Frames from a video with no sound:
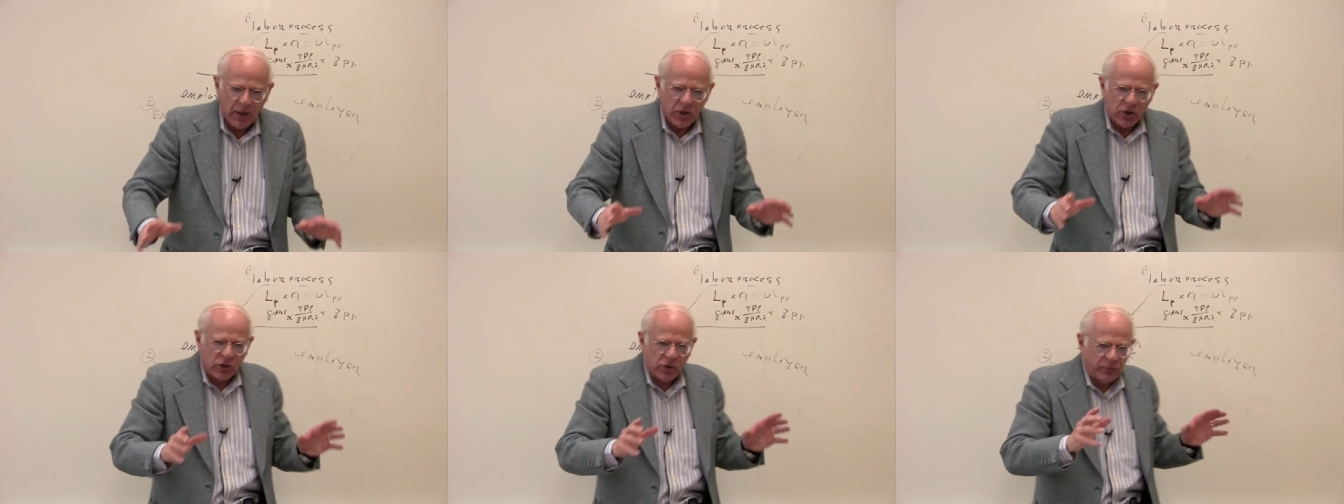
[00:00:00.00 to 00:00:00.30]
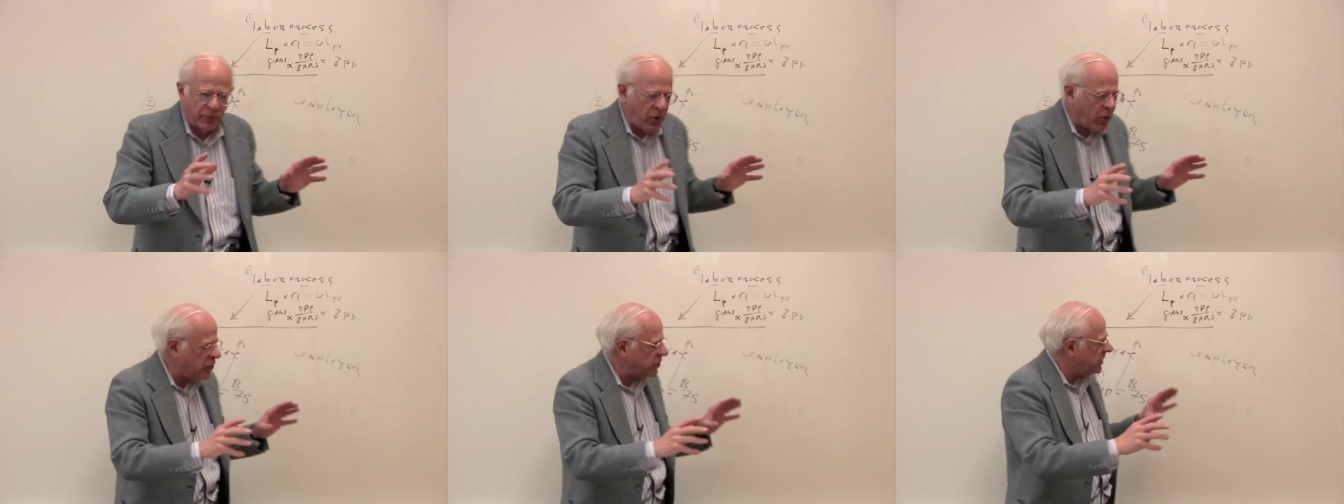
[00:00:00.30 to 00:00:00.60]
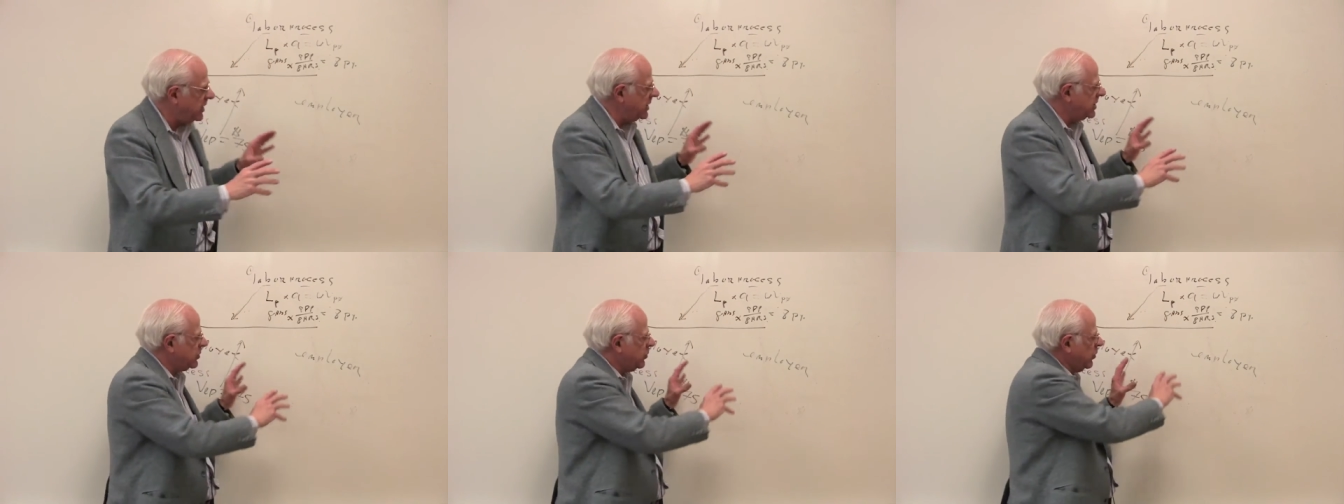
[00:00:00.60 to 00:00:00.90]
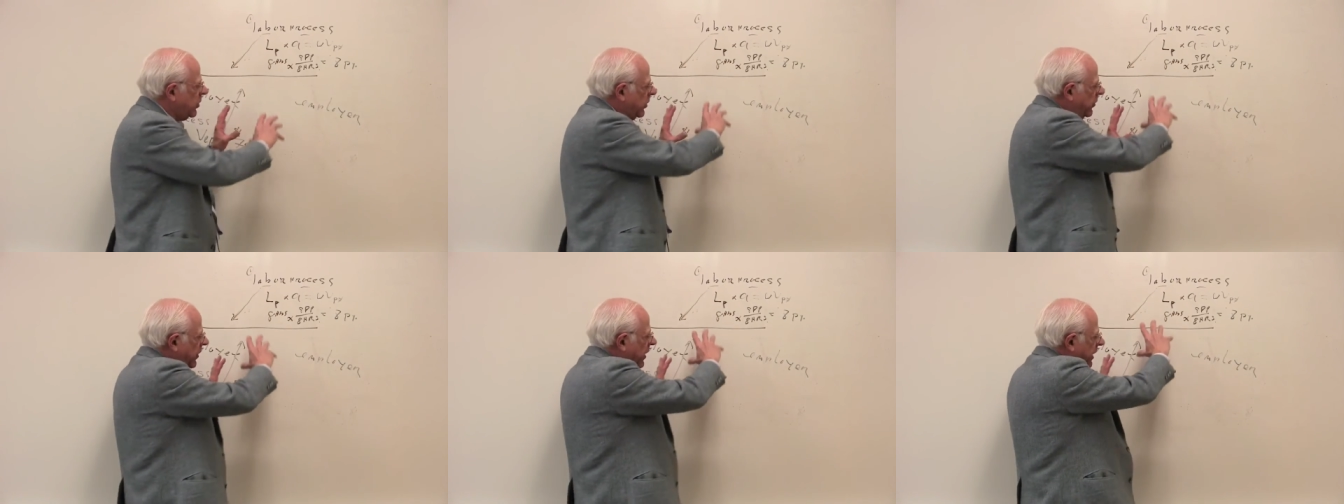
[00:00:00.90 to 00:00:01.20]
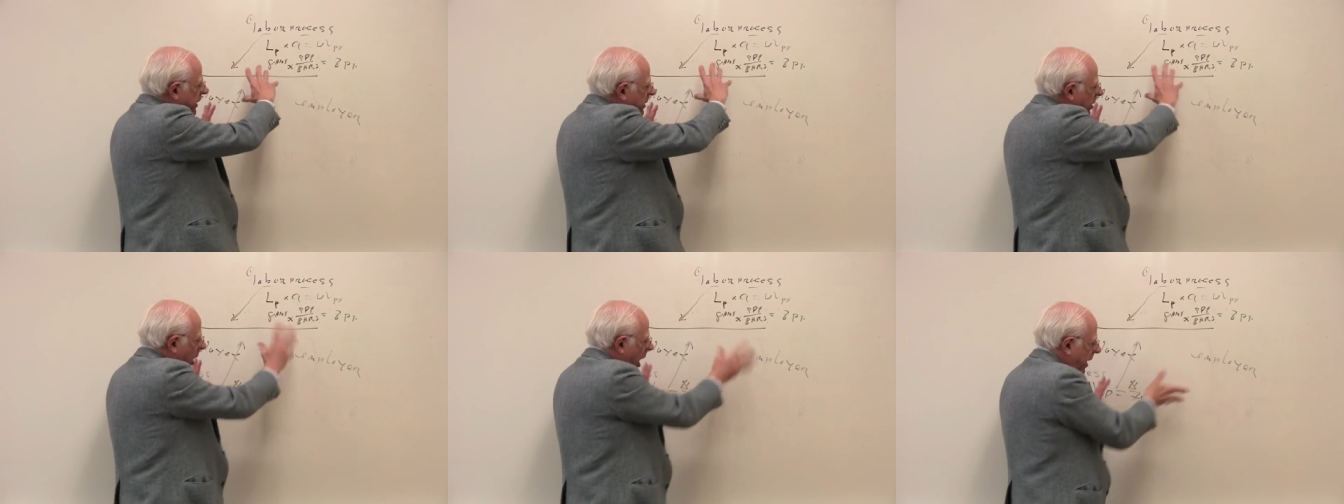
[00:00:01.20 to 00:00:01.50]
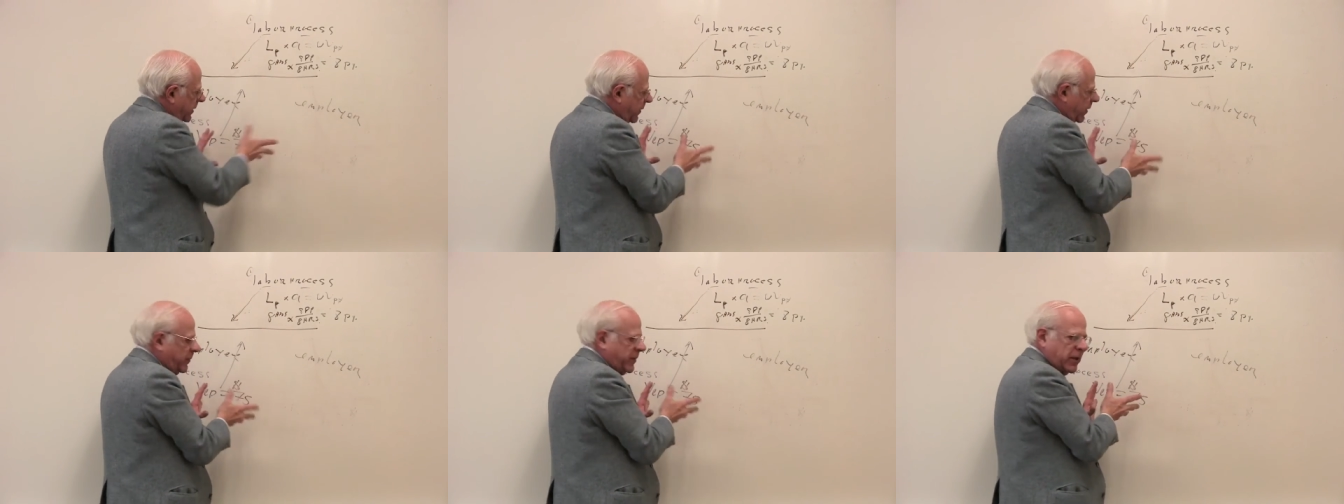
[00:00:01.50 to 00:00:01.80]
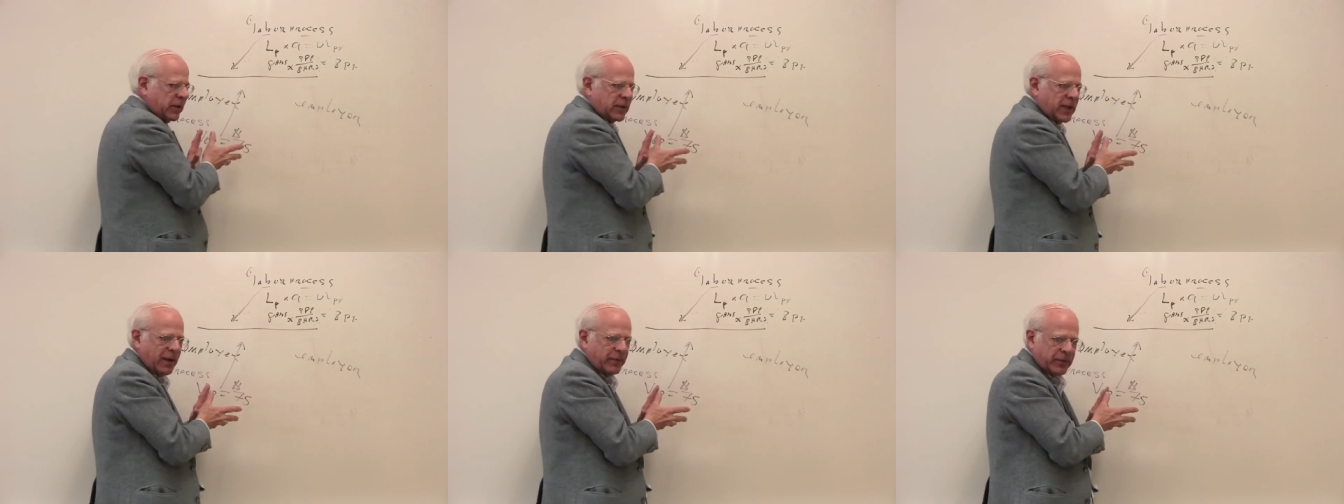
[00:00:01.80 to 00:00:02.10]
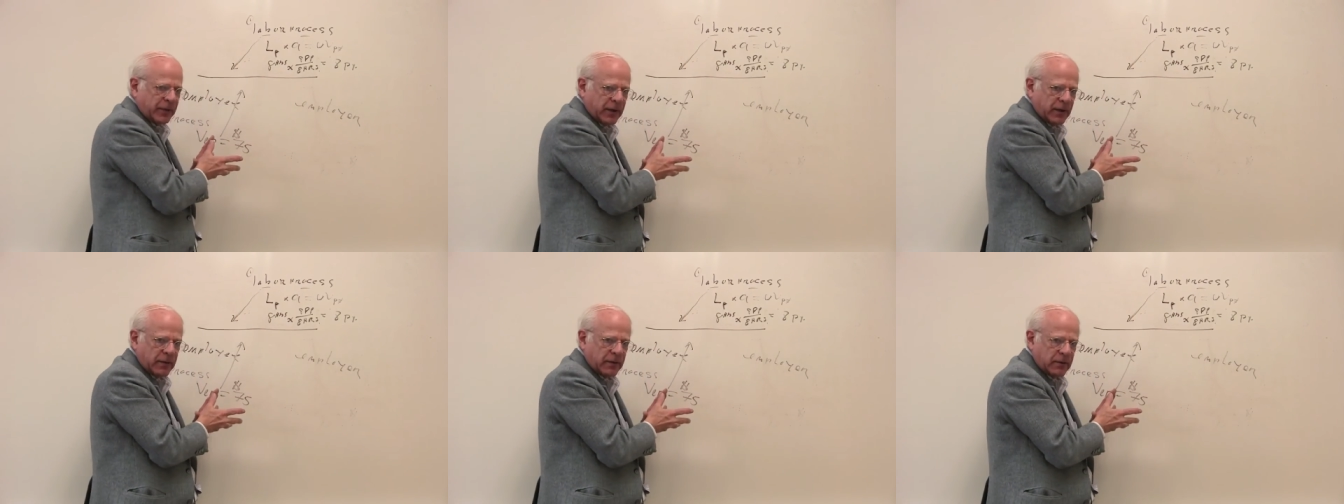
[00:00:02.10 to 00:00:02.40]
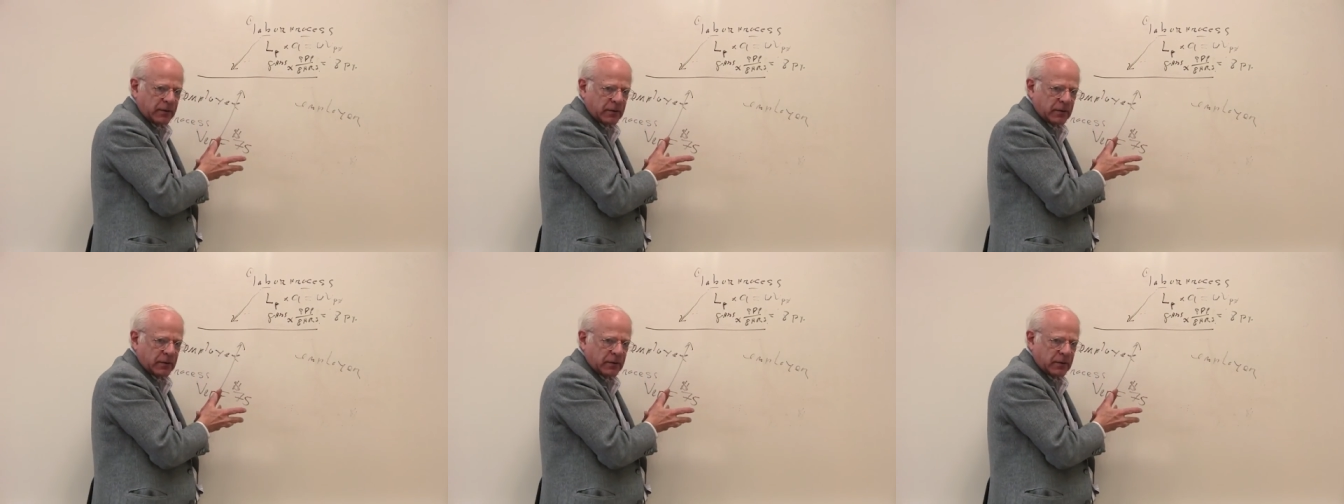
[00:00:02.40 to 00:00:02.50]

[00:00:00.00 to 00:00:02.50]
Suppose this were an automobile company.